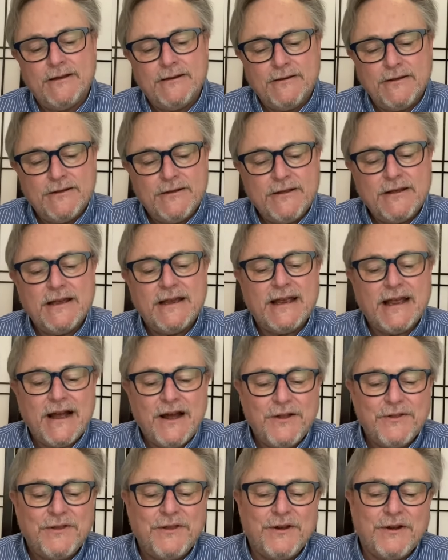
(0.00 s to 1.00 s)
To think
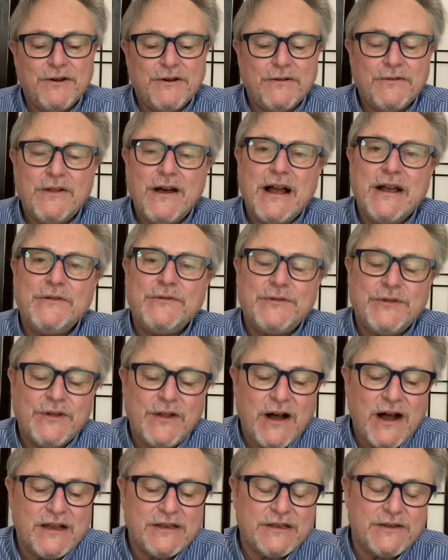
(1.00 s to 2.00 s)
out their life
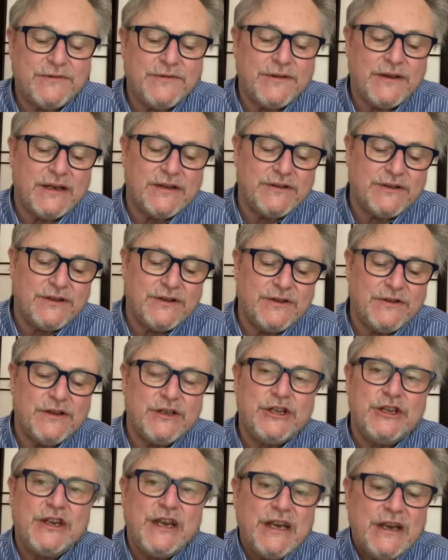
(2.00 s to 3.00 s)
philosophies, to
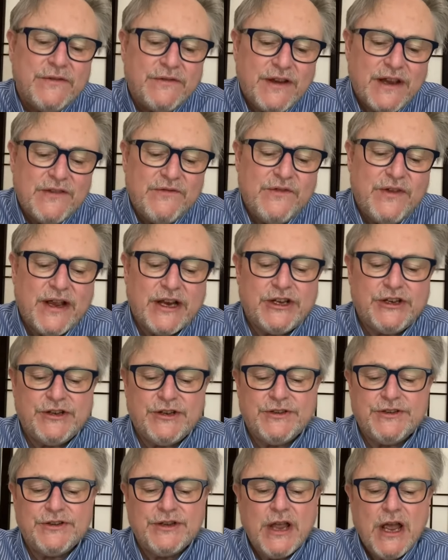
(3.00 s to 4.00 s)
achieve
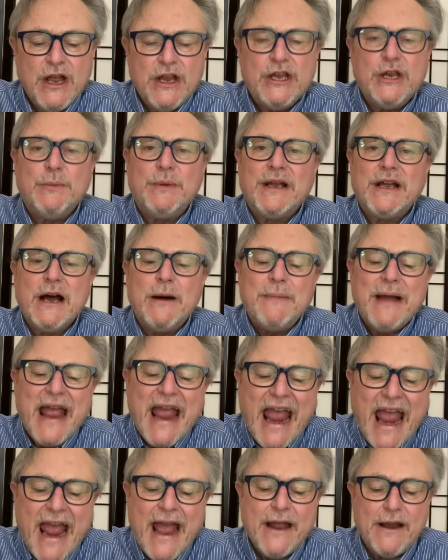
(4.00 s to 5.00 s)
convictions, to become
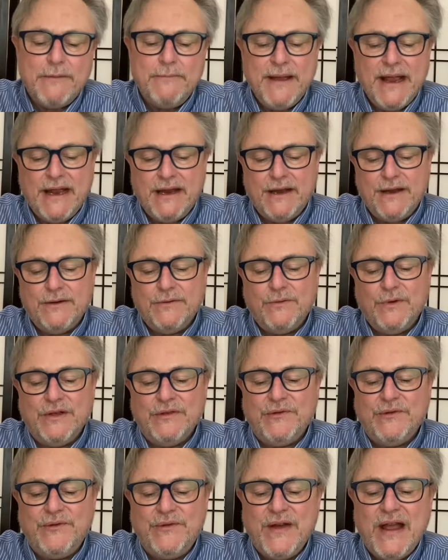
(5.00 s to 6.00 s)
animated with
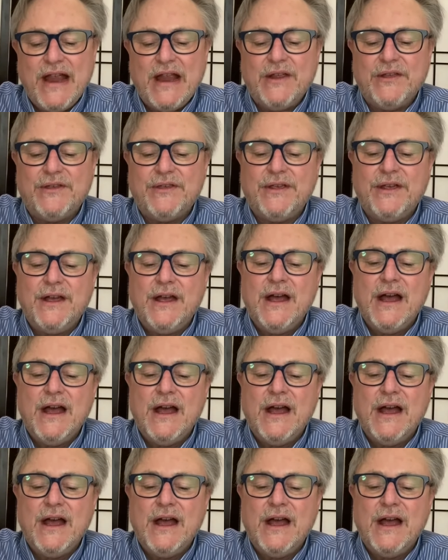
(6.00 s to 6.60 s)
faith,